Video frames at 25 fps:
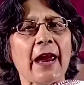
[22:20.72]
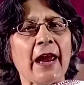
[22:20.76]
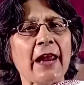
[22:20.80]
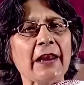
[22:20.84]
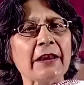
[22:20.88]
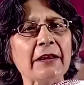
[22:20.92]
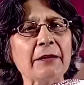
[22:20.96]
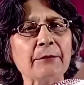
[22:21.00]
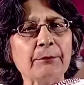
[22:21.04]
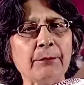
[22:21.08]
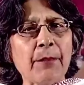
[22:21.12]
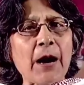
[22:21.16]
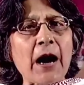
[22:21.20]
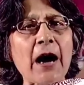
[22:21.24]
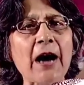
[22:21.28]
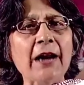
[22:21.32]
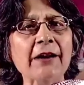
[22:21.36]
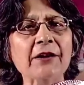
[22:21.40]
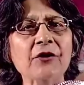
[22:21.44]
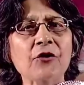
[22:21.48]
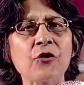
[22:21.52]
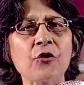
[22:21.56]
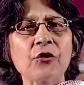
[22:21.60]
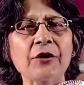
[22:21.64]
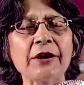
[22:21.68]
And
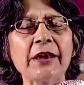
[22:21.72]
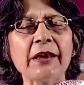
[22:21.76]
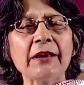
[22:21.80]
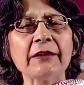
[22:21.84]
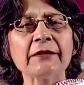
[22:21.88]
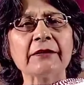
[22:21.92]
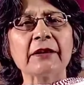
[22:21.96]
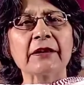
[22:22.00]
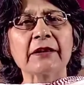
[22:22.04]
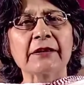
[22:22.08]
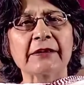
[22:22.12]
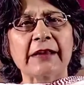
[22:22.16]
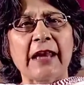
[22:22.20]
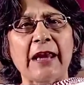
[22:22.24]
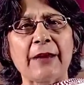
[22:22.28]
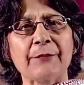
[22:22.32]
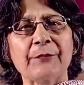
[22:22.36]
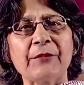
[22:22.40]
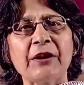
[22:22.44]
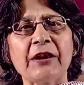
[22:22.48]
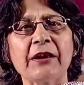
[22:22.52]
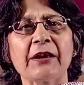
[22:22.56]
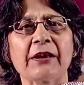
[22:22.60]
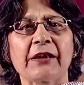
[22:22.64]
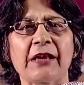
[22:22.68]
barcoding the
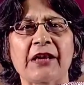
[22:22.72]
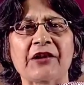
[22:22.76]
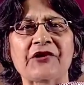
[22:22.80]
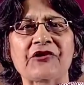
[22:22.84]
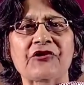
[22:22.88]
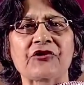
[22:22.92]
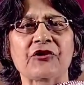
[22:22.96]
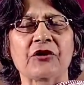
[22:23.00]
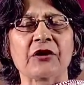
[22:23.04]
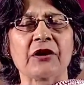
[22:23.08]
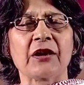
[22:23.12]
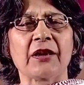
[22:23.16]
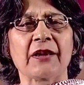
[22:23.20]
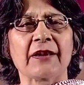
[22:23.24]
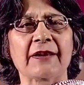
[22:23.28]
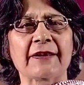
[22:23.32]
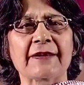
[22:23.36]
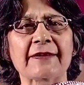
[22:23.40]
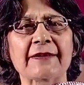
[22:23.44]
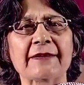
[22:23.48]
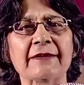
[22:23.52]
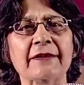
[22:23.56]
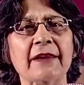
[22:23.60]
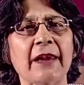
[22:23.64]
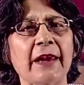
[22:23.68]
library collection
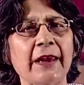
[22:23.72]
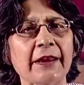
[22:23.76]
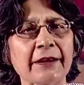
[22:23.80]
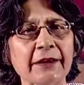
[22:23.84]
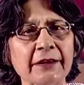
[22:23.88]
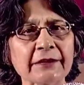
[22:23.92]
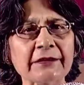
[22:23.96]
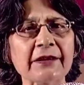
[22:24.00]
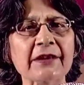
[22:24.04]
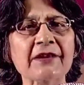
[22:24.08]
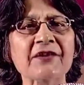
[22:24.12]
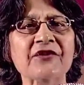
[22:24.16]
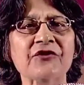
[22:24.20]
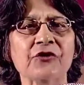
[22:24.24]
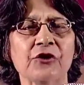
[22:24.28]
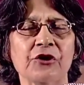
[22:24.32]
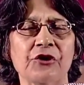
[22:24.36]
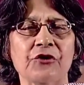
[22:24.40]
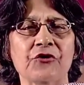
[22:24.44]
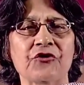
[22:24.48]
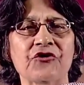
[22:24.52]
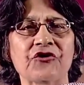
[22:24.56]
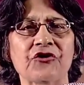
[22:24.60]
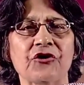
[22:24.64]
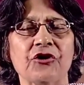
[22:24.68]
is another
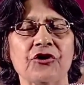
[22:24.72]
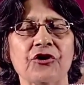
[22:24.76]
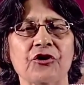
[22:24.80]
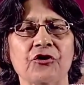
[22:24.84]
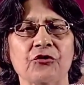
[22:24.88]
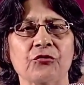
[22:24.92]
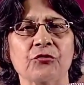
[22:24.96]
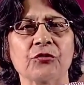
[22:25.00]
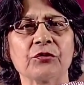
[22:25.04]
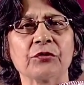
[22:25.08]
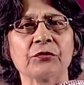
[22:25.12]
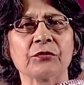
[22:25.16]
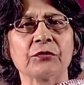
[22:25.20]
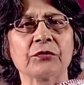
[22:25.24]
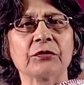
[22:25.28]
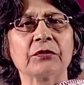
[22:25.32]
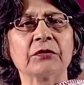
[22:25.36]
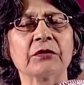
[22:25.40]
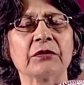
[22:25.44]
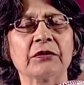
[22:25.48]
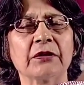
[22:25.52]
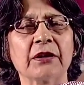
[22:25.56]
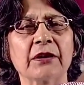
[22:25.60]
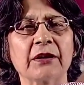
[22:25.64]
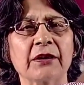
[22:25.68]
solution to
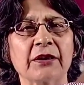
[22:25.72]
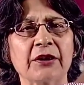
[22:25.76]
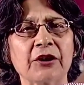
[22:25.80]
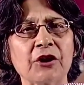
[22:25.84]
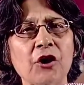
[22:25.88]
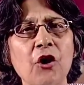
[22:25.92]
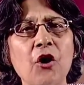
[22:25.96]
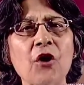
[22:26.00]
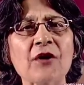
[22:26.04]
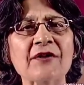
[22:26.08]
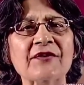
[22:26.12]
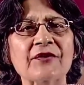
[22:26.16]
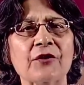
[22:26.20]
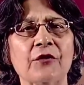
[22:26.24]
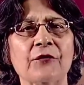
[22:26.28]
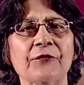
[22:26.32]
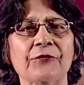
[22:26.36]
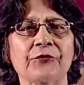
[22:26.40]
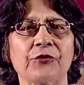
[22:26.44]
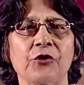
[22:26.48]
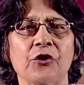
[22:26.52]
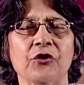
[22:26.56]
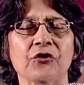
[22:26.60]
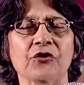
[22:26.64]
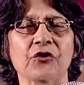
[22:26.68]
the loss of
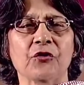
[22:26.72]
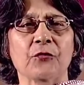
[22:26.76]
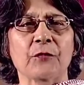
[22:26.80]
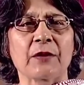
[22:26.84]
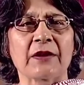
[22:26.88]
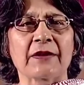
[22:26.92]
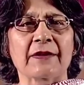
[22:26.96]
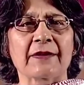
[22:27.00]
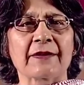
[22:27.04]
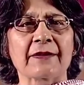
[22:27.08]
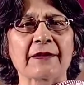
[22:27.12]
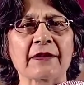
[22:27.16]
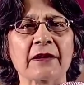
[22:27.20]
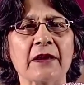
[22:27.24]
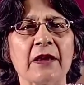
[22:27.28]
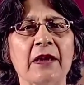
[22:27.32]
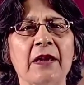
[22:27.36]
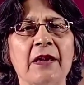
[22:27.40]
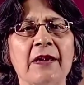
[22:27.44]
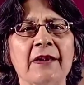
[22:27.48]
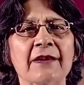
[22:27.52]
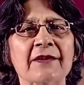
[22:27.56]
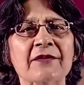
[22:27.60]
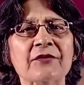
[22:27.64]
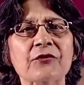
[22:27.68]
documents.
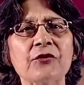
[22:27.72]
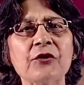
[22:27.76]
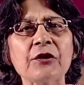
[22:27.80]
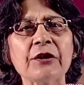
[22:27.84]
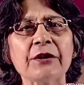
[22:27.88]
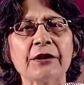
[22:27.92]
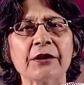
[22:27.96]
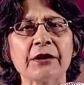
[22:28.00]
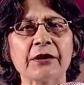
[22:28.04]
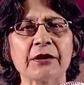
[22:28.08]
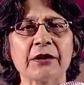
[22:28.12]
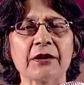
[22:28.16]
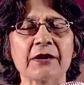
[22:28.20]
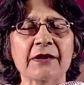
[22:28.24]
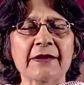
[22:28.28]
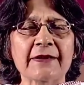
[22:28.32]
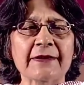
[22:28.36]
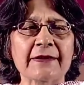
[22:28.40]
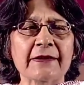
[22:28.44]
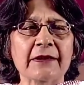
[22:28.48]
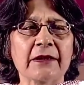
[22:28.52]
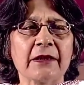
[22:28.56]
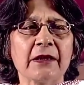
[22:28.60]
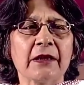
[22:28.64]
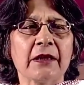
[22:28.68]
So
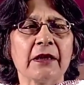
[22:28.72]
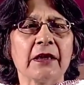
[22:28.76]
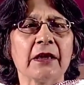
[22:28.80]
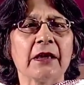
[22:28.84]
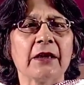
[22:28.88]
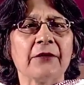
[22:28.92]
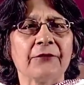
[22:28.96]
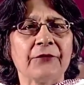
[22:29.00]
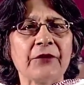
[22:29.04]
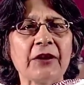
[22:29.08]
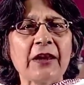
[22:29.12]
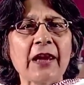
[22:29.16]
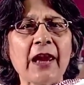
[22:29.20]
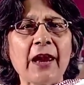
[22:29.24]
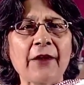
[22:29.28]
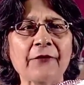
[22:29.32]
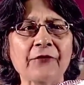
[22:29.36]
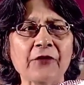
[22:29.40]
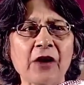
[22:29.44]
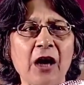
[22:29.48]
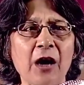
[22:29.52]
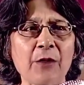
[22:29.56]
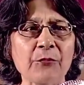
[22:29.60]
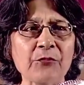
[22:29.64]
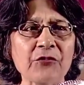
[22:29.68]
learners, we
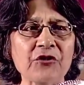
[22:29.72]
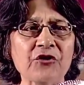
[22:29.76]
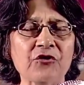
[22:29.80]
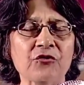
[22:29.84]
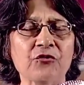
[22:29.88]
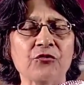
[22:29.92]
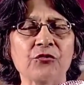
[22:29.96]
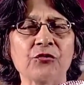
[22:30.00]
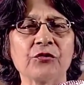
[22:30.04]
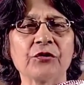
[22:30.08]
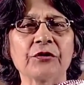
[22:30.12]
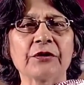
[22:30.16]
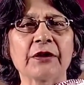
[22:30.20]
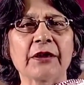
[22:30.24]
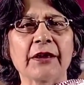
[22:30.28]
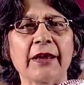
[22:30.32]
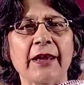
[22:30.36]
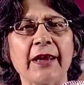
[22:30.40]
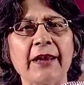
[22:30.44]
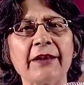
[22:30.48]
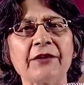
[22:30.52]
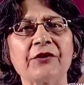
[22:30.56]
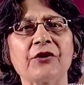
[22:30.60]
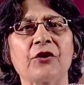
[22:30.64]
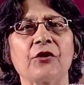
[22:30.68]
have come to the
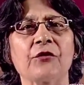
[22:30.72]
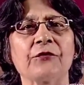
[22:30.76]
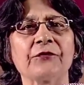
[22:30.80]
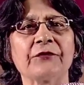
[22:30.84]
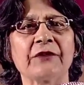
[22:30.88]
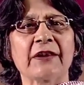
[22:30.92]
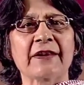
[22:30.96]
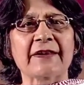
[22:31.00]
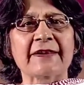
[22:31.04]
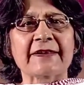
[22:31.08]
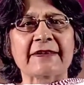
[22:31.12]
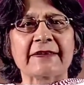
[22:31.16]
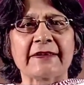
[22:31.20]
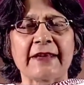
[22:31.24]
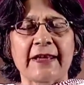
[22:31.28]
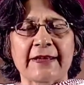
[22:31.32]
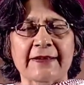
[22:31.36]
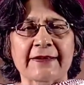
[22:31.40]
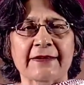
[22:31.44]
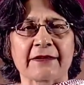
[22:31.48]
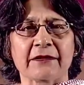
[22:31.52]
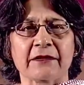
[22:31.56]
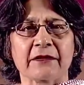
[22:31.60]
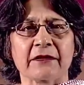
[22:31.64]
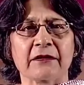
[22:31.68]
end of this
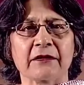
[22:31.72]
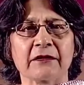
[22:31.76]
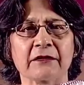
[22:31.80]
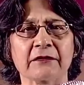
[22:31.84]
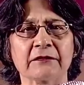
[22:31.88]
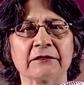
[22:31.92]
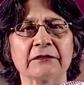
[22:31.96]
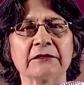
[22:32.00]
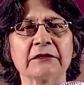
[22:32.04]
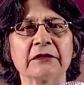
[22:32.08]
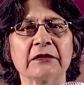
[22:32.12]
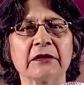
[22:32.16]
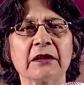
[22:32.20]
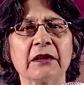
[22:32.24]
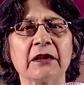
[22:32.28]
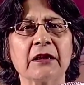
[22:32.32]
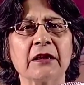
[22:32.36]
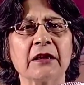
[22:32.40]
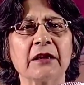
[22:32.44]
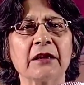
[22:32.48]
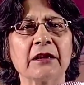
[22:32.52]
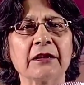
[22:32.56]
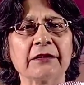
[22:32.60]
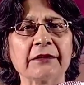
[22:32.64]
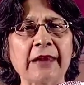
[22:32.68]
lesson.
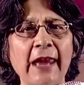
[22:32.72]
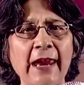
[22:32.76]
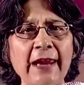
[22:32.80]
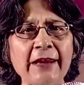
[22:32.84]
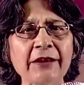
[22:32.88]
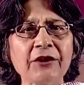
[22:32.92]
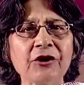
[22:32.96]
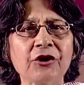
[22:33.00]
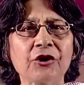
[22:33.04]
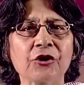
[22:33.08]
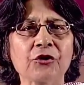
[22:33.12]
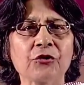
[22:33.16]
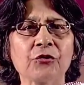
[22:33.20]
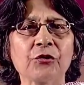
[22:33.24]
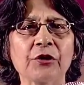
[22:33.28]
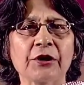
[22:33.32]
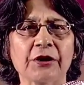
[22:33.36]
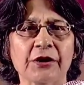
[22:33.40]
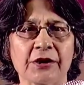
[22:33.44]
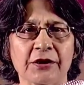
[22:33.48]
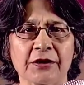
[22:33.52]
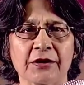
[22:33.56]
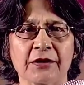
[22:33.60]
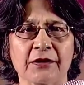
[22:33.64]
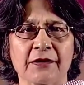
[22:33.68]
Thank you,
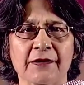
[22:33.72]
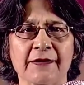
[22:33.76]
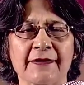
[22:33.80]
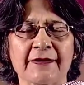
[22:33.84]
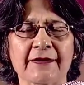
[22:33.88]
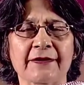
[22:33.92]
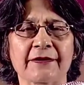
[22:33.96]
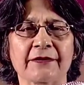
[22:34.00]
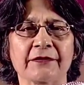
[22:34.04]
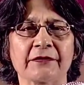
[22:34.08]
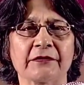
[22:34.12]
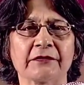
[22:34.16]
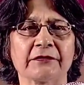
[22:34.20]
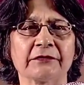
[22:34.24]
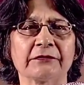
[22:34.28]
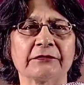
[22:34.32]
learners.